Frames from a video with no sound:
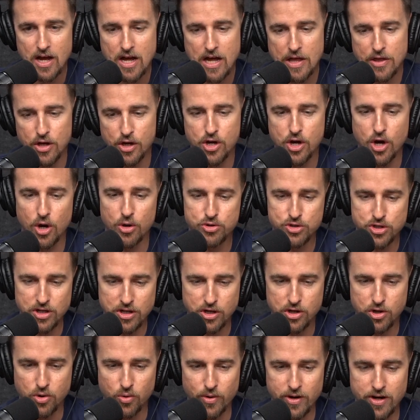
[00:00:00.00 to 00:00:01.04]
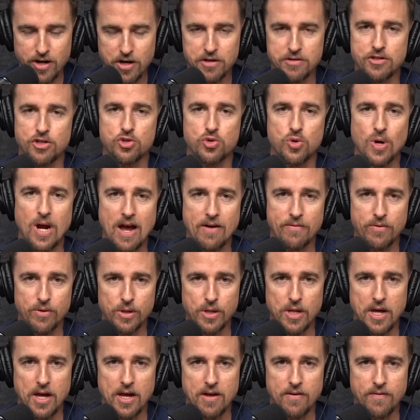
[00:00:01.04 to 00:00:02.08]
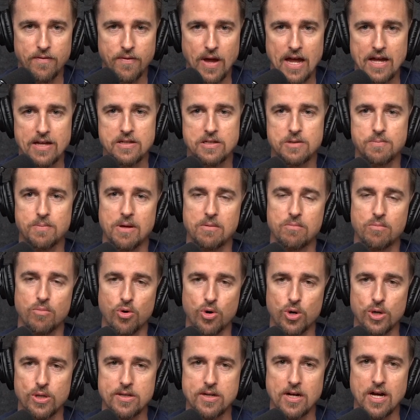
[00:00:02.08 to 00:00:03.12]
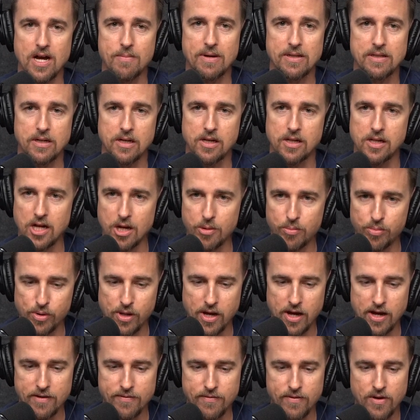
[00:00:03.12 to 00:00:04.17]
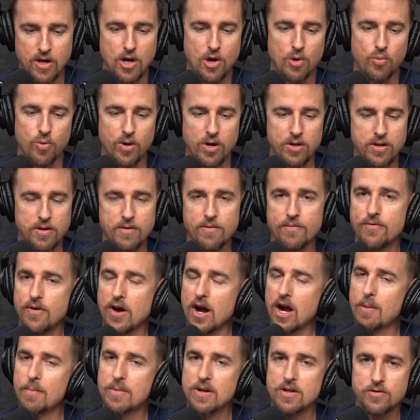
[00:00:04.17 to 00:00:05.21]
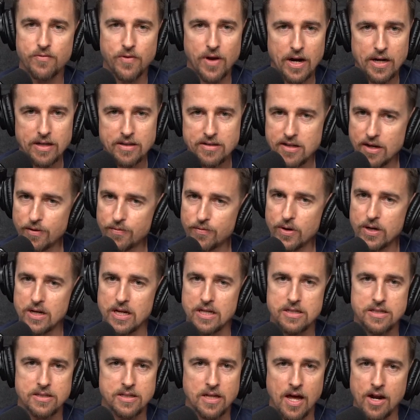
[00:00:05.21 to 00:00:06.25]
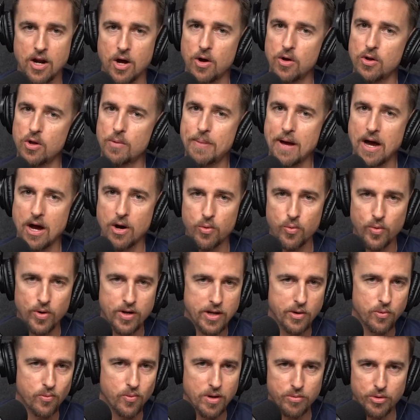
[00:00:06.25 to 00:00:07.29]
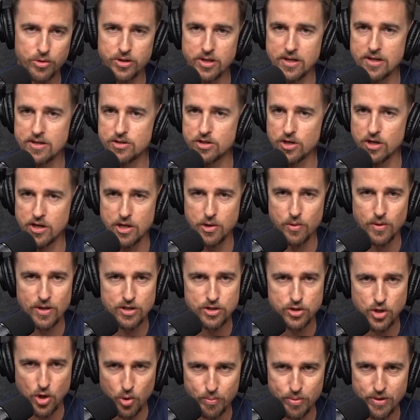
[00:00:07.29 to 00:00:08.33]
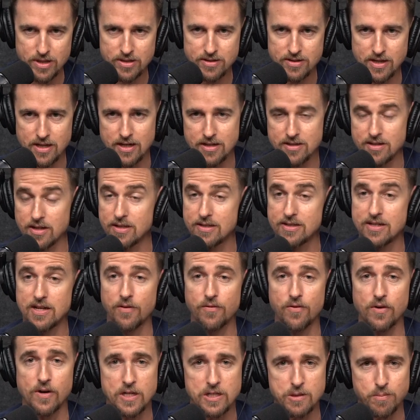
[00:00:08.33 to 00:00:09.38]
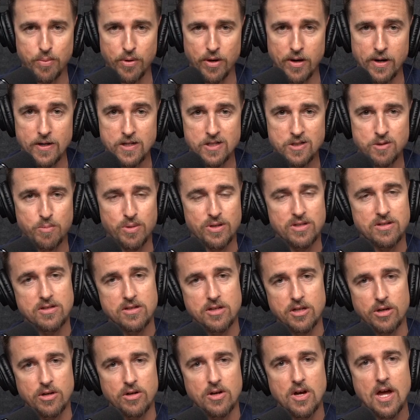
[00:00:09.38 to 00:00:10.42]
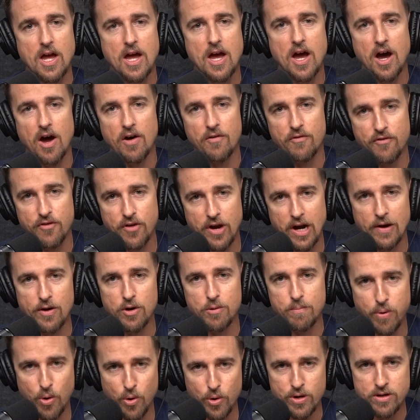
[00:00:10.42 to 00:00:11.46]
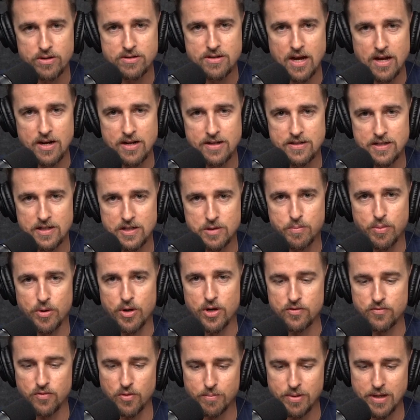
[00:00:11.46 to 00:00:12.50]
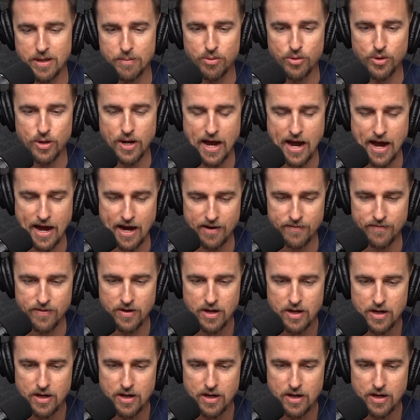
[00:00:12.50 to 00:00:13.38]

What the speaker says: the coaching career and the travel life and spend more time at the club life where the environment is very different. It's not all about winning Wimbledons or U.S. Opens, and it's a different experience, but still a very important tennis experience for people to have.